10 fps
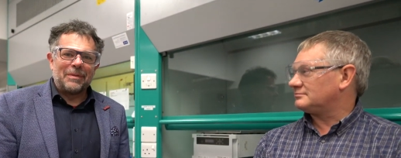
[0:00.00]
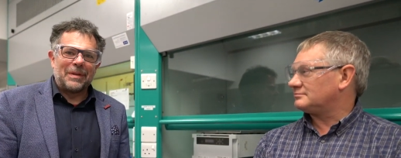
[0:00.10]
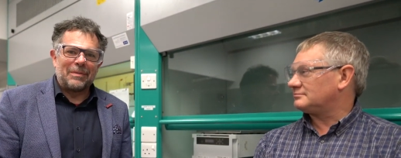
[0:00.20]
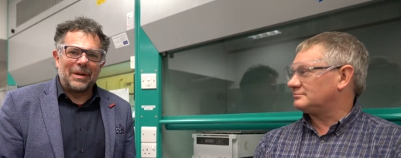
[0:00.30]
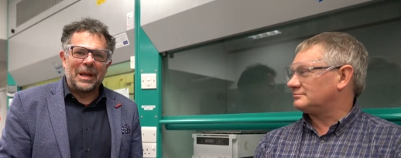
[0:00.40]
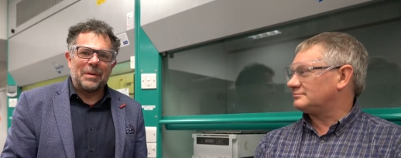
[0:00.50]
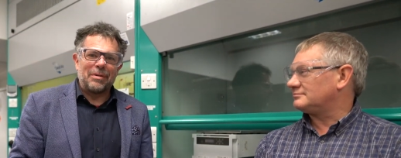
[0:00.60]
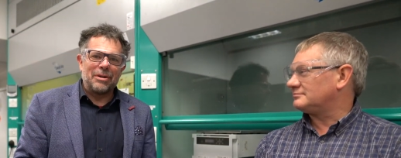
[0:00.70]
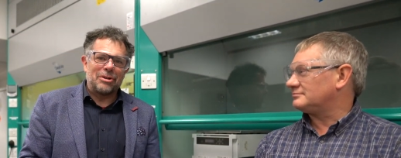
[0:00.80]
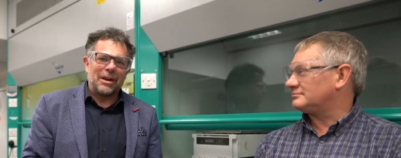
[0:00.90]
Speaker 1: I really
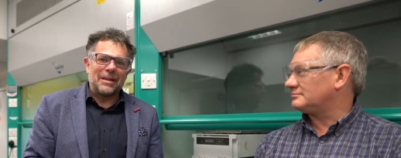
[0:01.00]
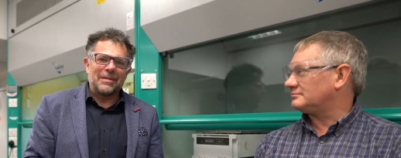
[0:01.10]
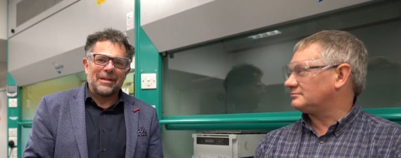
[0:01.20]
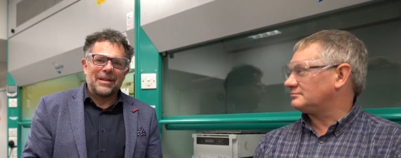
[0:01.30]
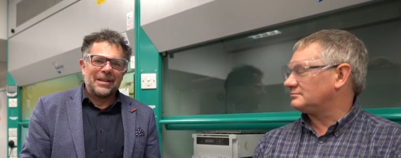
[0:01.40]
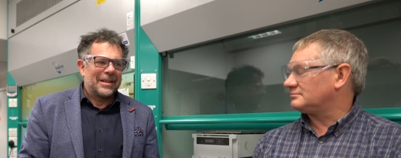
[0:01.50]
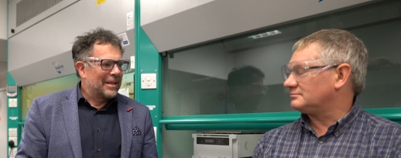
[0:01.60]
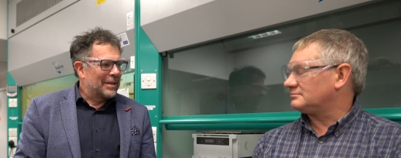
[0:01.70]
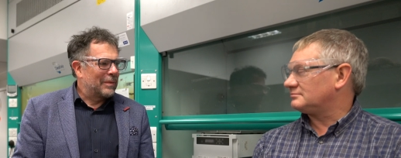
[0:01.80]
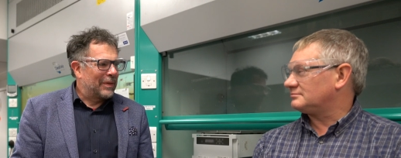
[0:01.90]
appreciate
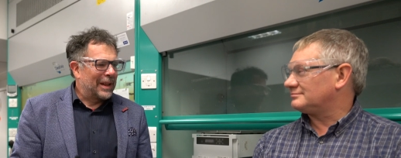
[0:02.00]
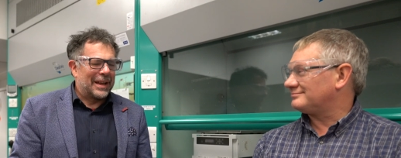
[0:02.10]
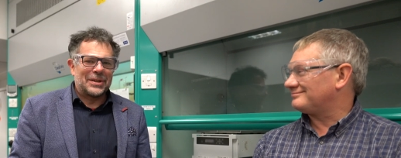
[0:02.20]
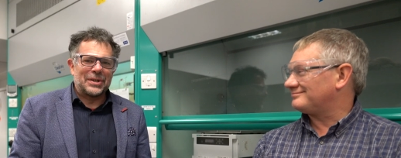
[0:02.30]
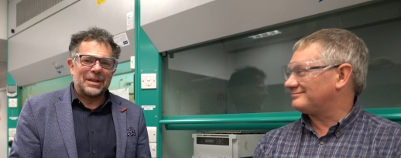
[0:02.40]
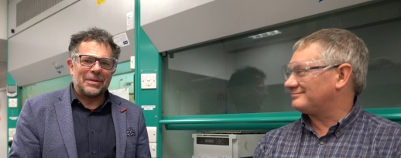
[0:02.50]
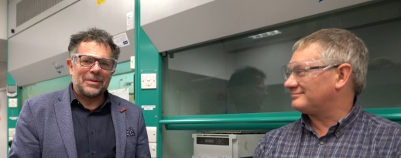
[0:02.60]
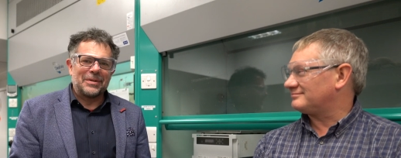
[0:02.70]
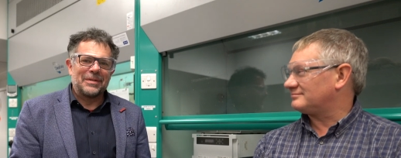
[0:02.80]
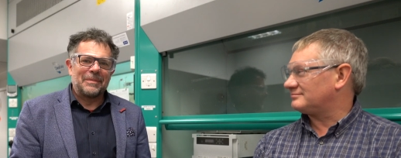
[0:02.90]
you filling us in
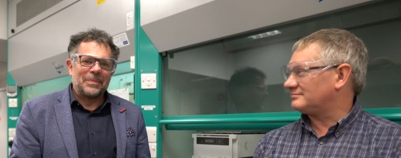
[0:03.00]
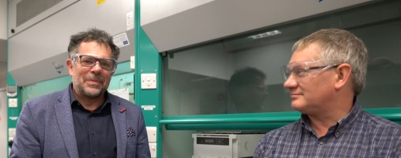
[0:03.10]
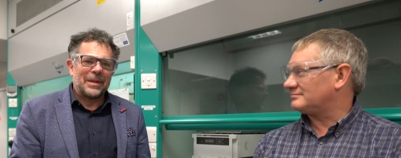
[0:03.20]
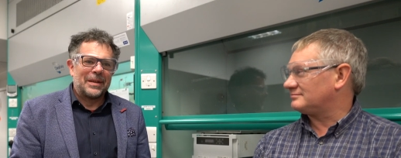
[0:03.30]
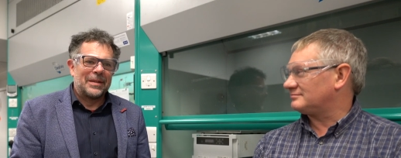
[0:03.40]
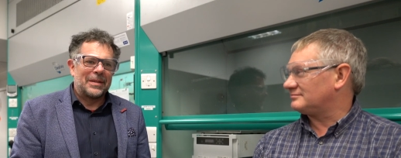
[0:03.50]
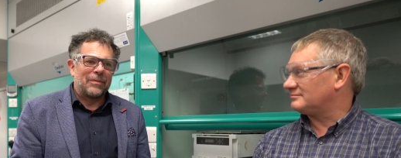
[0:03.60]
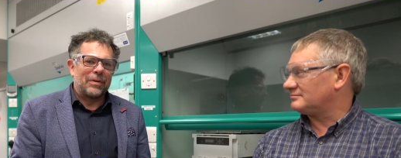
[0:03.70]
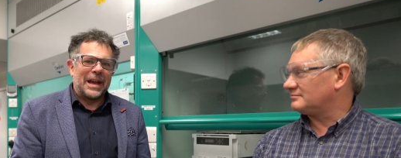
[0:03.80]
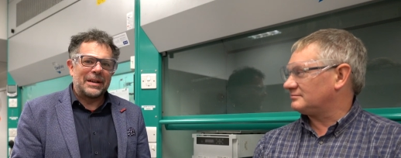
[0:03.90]
on the
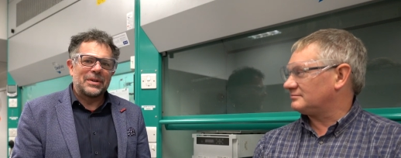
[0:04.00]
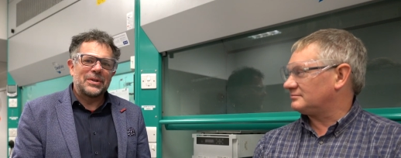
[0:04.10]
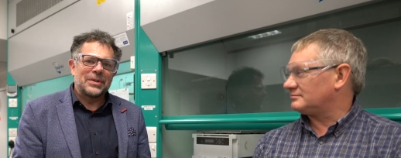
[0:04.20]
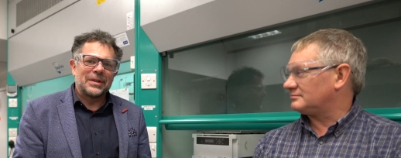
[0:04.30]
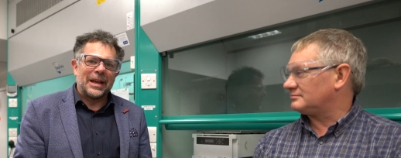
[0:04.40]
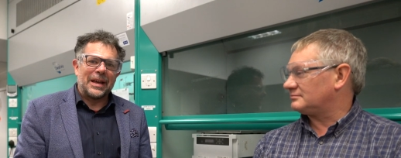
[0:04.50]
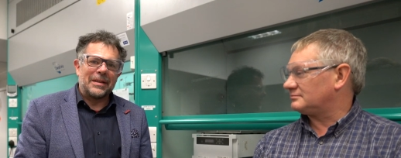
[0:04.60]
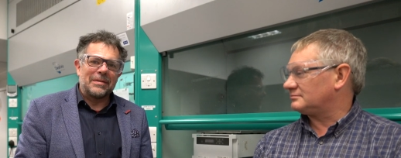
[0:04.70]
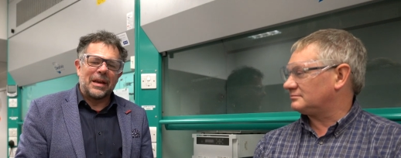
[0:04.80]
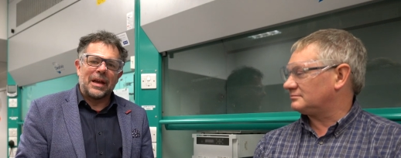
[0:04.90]
fReactors
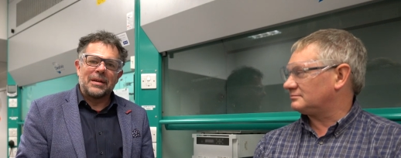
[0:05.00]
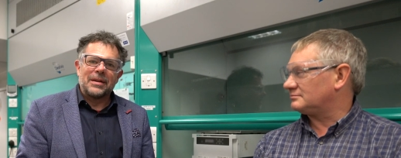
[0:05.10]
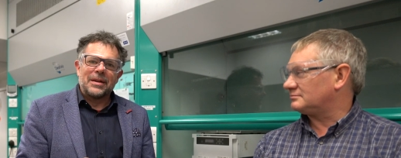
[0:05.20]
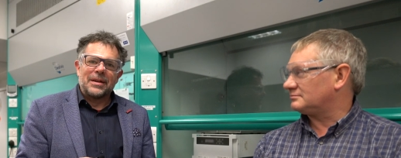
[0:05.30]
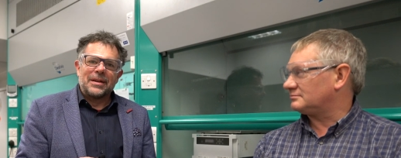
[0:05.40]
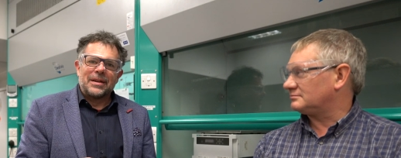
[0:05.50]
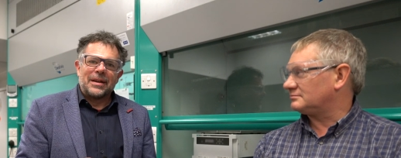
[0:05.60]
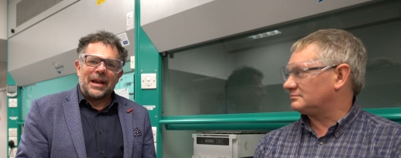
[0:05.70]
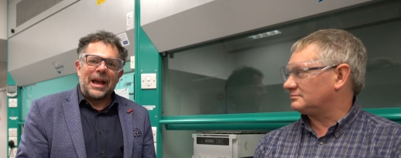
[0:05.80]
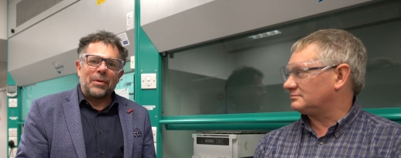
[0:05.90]
and uh,
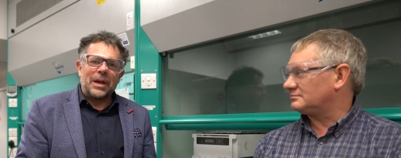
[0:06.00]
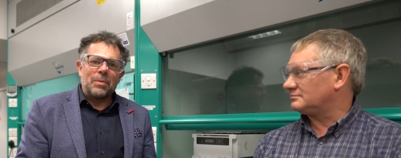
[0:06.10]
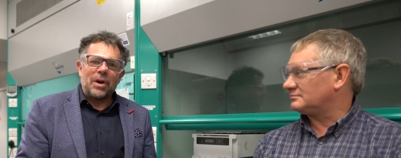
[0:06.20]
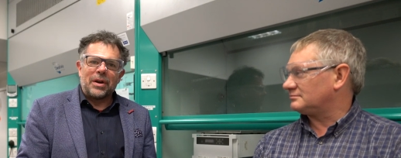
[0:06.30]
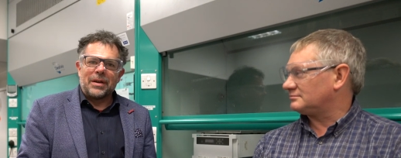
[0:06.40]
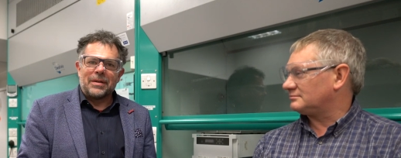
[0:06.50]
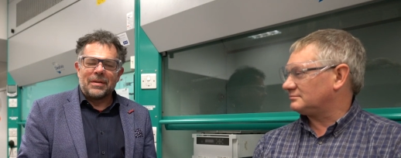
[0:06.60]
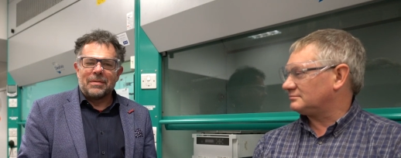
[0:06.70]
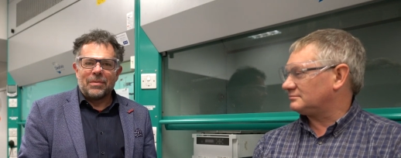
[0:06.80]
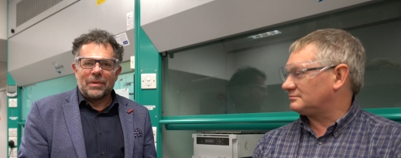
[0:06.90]
how they work
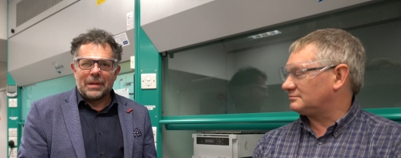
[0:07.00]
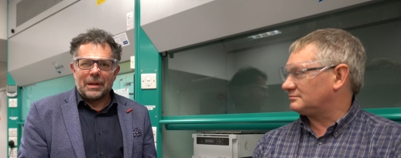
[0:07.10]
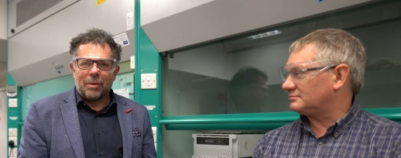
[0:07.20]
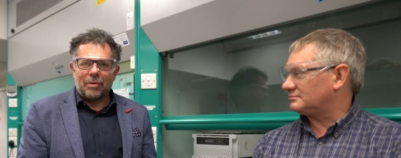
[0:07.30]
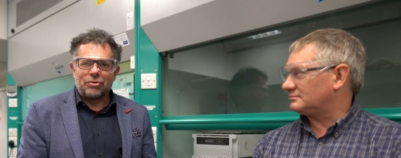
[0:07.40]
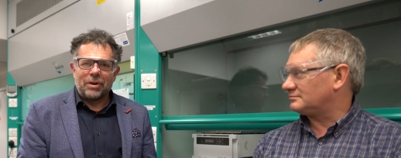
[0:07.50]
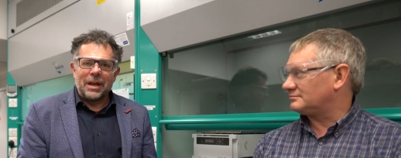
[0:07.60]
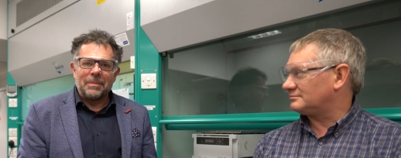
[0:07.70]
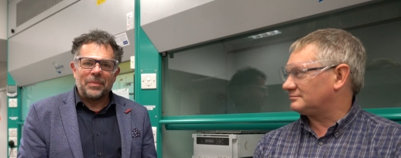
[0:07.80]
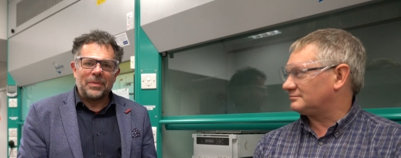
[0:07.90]
in the laboratory
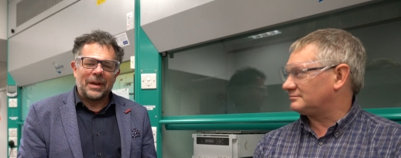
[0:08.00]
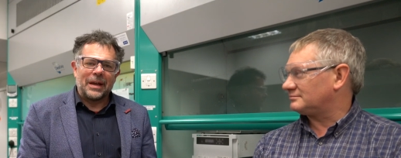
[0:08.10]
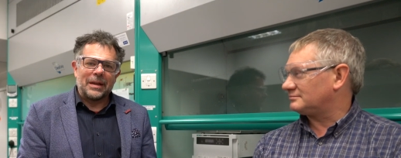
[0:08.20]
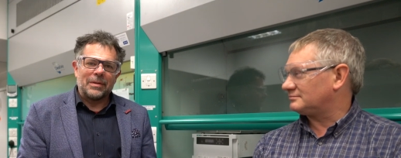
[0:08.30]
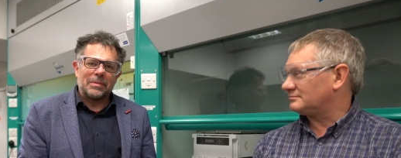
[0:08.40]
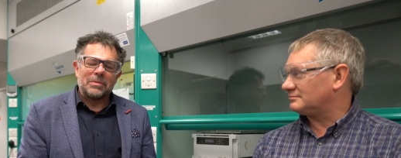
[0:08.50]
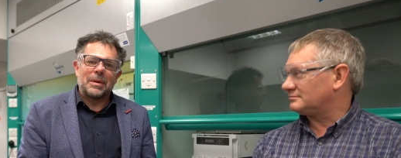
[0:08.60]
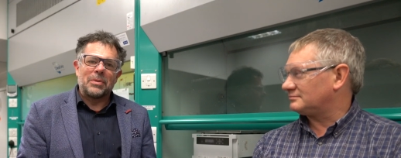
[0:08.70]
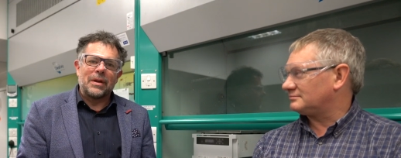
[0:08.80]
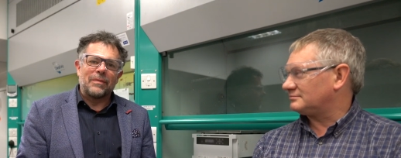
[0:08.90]
and
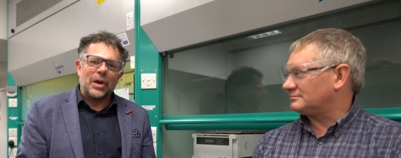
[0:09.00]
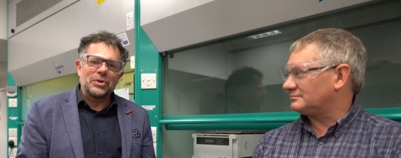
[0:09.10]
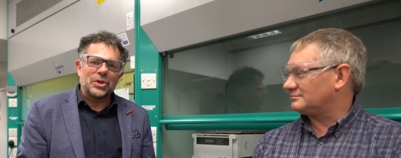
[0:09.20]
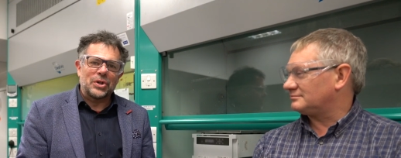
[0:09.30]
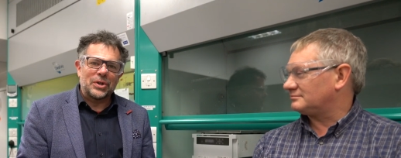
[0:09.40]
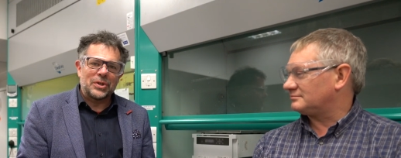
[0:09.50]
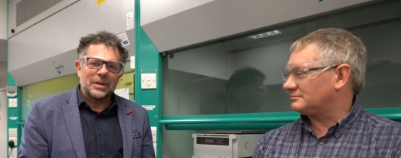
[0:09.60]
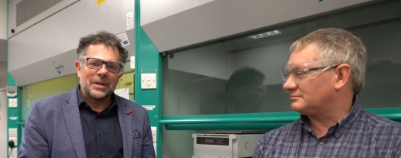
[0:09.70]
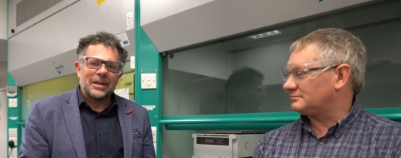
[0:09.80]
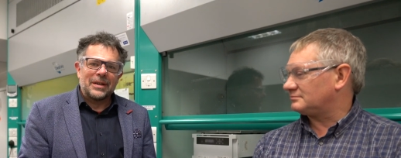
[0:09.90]
some of the advantages
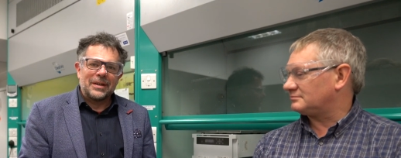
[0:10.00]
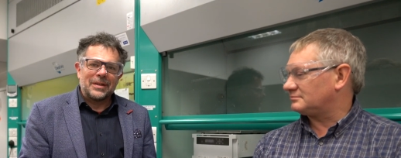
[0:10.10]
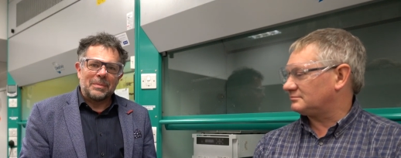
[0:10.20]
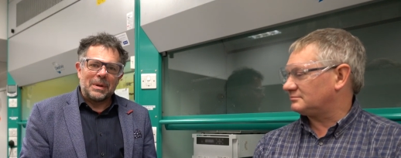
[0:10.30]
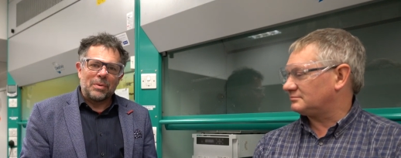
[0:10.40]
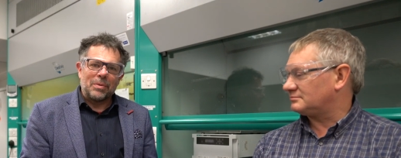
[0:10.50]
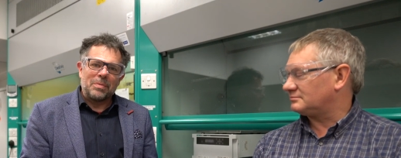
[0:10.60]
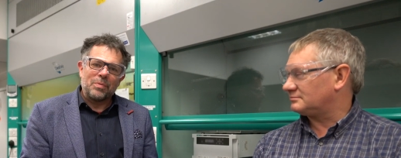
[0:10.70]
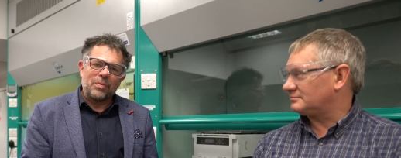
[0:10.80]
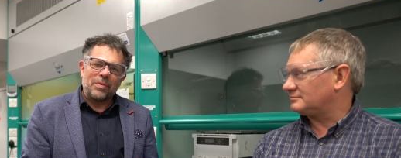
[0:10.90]
that people
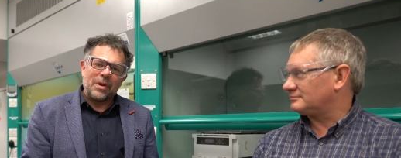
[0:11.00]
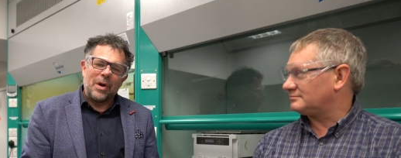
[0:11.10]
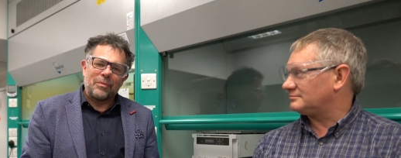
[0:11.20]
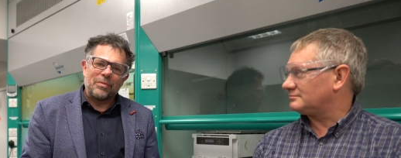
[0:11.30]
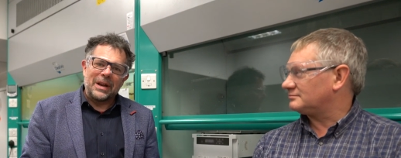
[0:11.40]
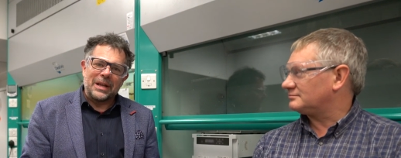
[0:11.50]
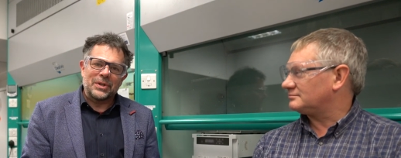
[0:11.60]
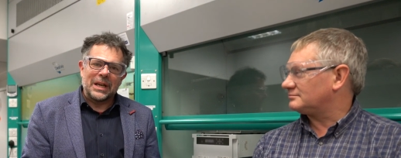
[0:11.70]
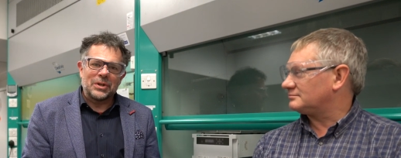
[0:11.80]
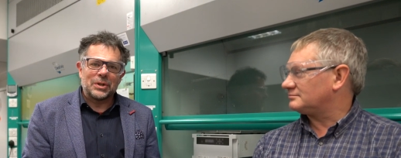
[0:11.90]
can't really
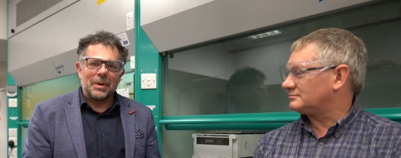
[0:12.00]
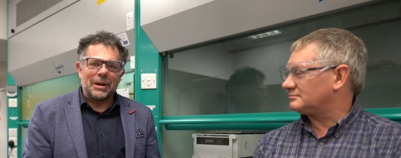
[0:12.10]
see just